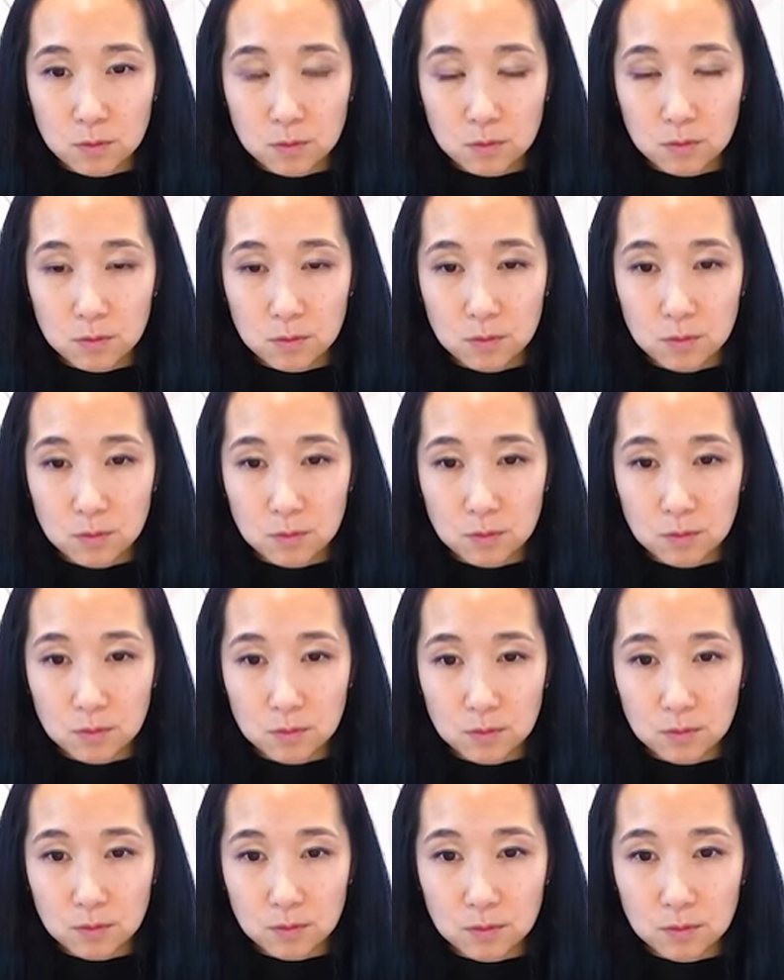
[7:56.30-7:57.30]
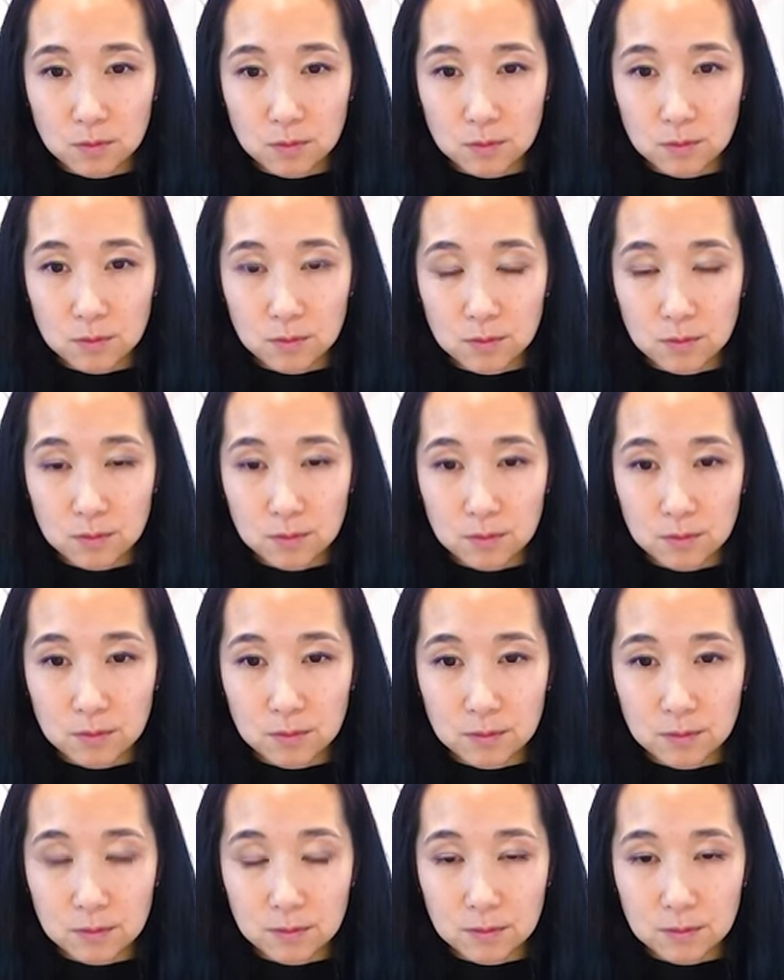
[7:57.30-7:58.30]

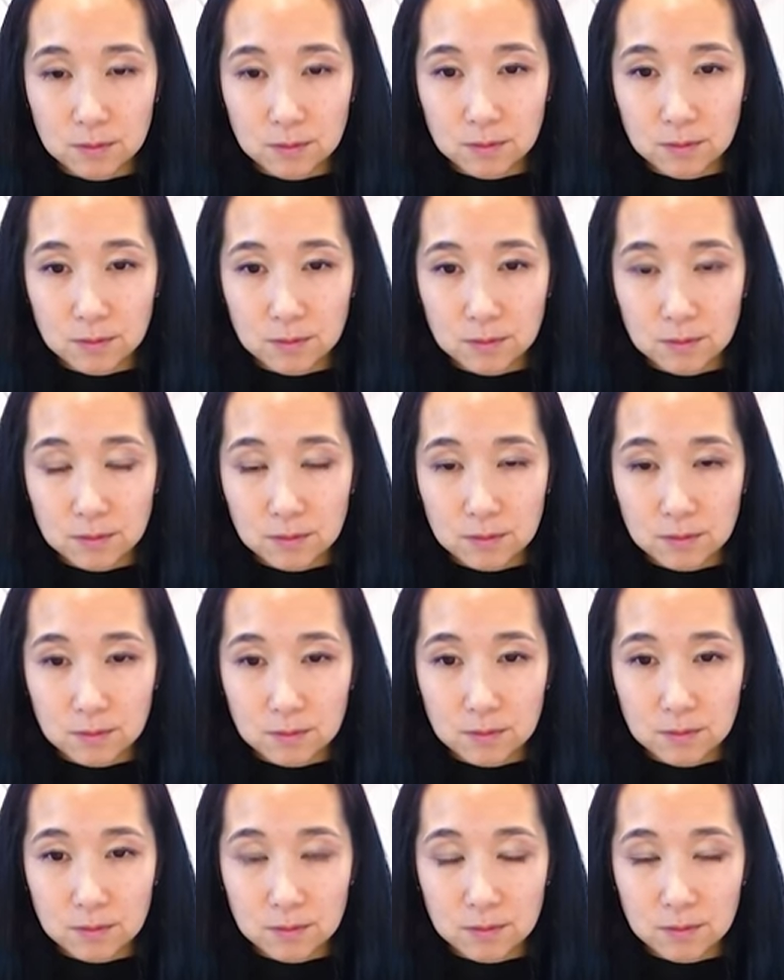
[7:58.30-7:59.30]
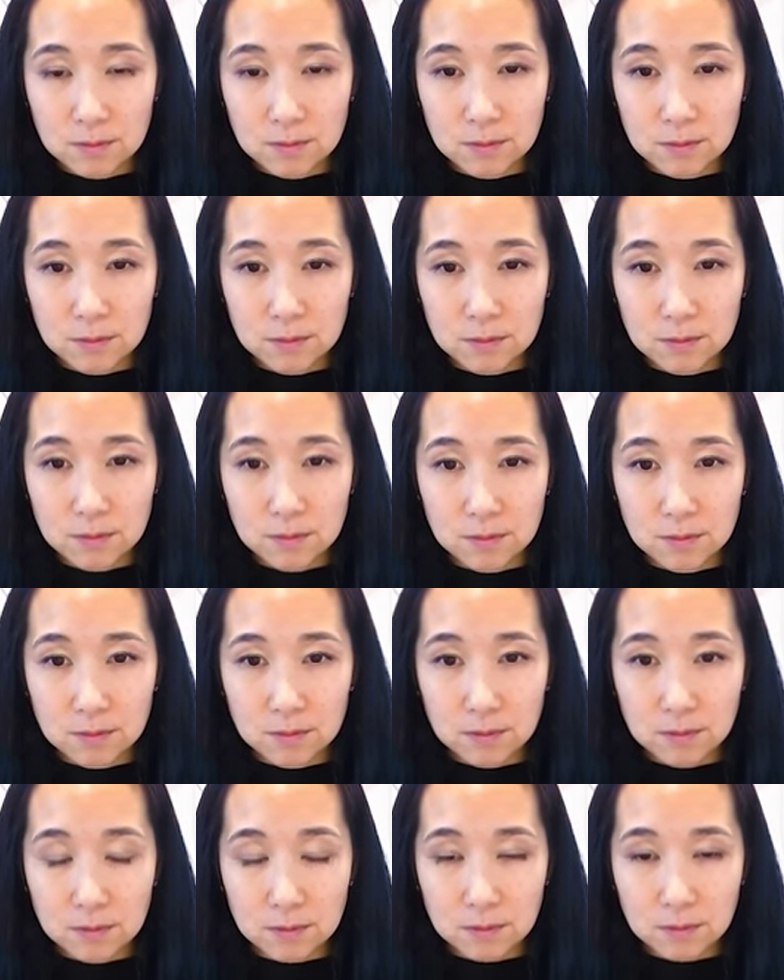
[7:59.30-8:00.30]

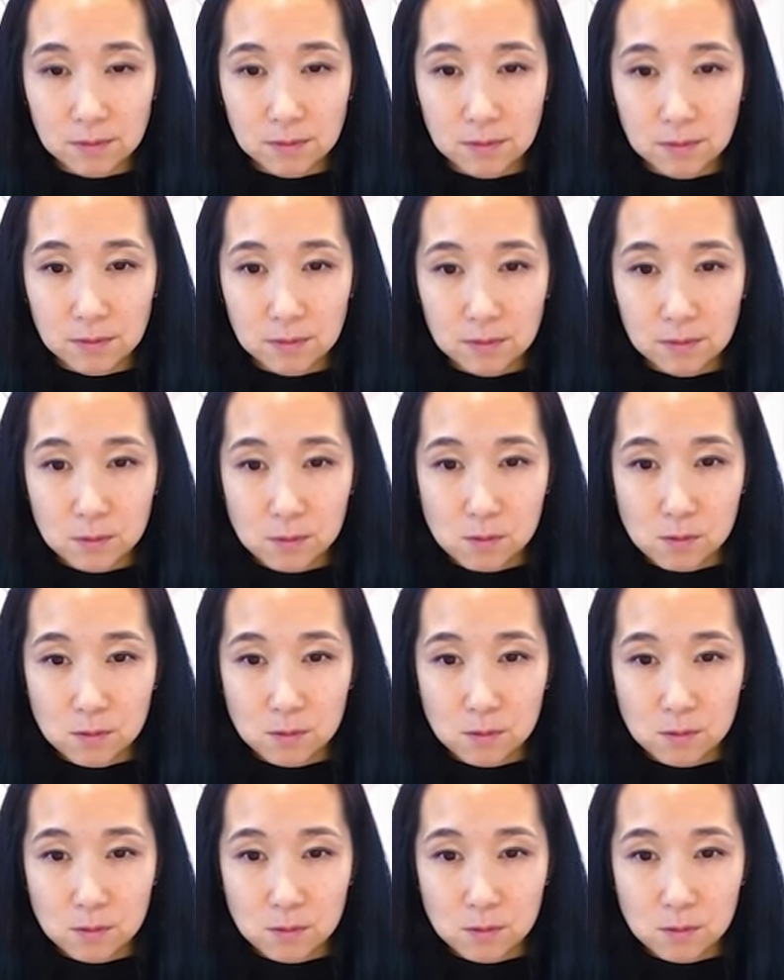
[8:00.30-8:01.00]
(silent)